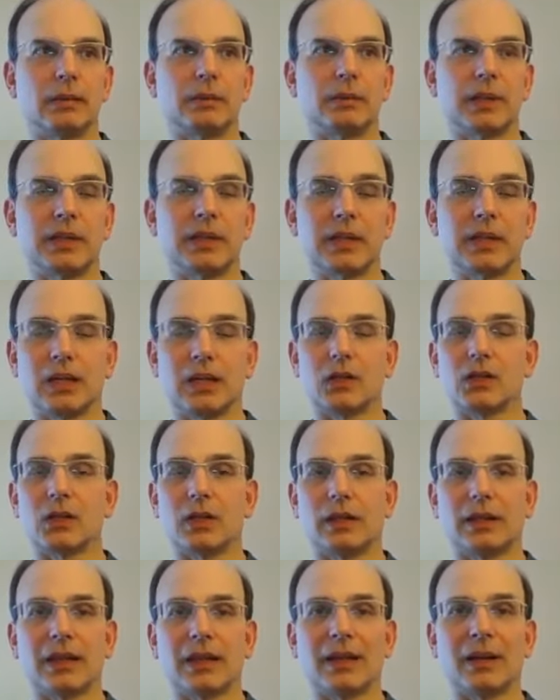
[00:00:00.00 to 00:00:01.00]

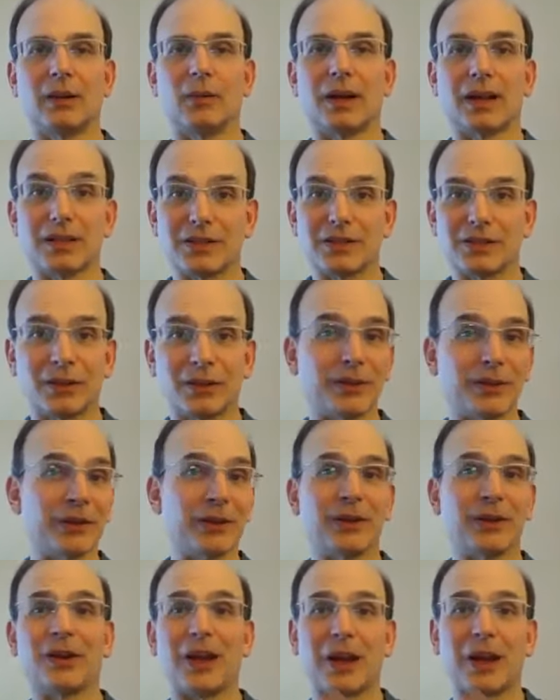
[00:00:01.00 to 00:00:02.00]
potentially anyway so you
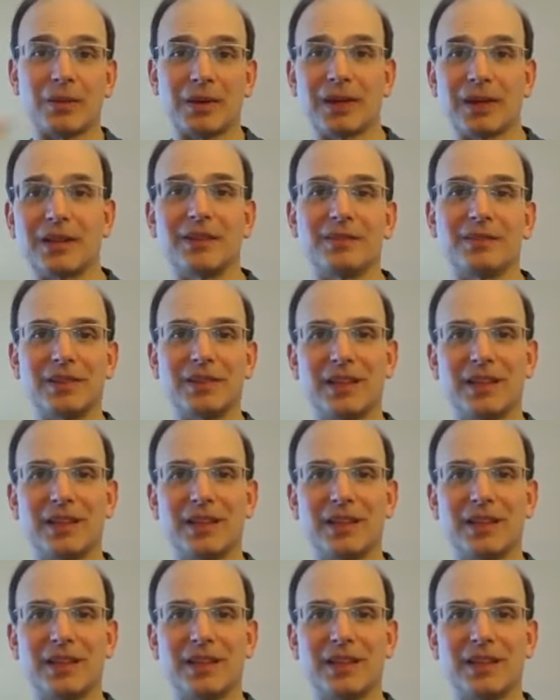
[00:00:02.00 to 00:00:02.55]
know i mean